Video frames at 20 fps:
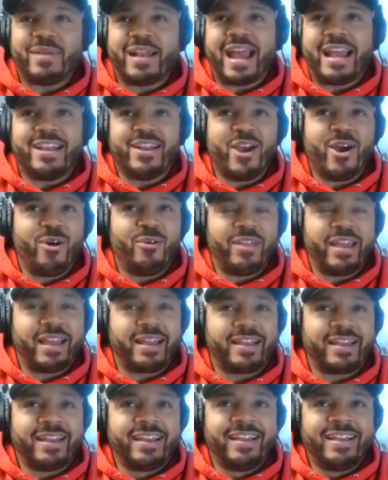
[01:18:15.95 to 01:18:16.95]
And I know
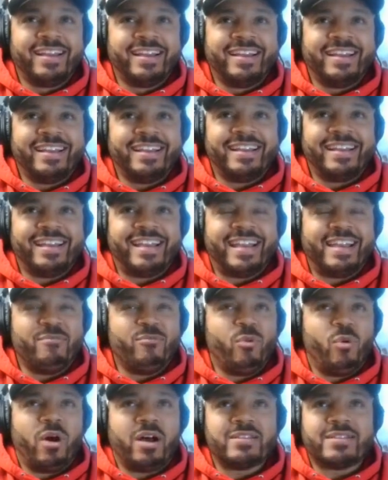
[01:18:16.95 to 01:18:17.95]
that he
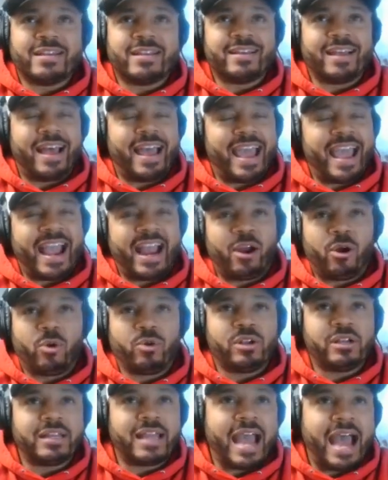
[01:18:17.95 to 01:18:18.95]
wasn't a
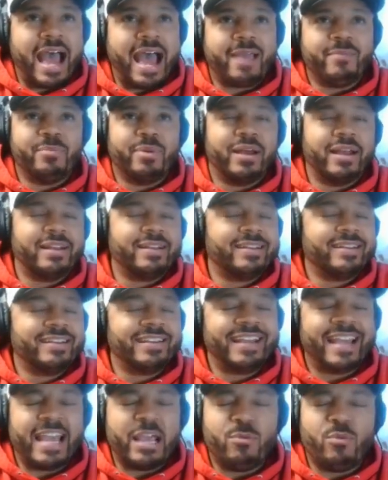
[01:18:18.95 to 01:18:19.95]
heralded guy, but
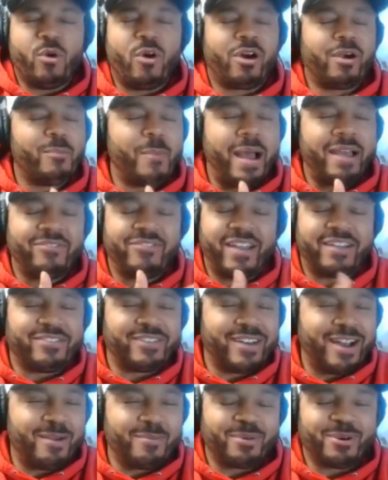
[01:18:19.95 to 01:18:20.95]
he wore my
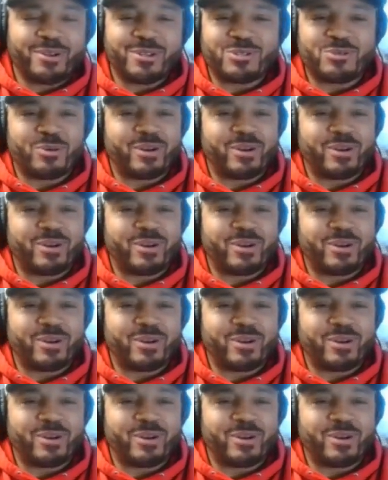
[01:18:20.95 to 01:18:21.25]
favorite number in